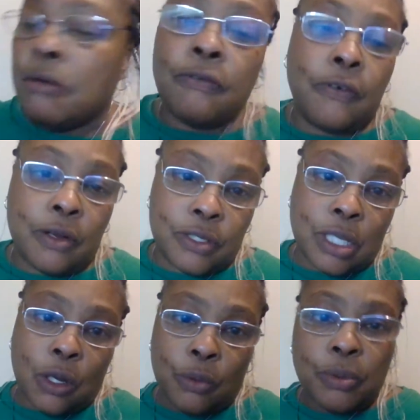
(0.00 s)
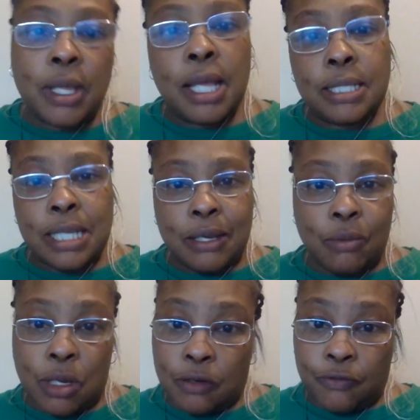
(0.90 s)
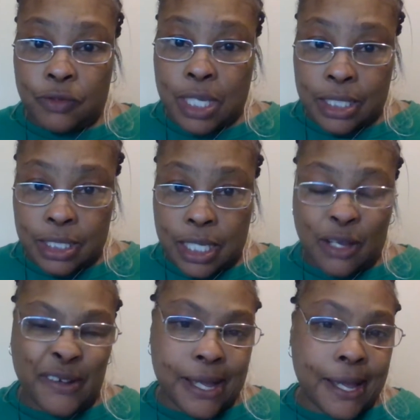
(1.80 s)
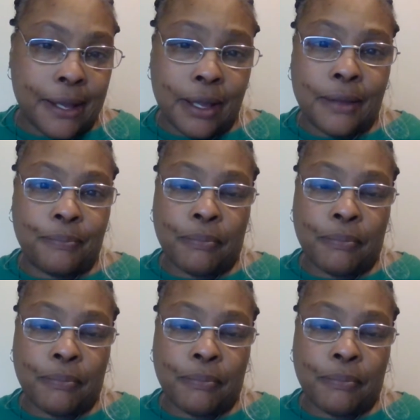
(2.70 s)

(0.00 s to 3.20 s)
First, I hope you guys had a wonderful day today, okay?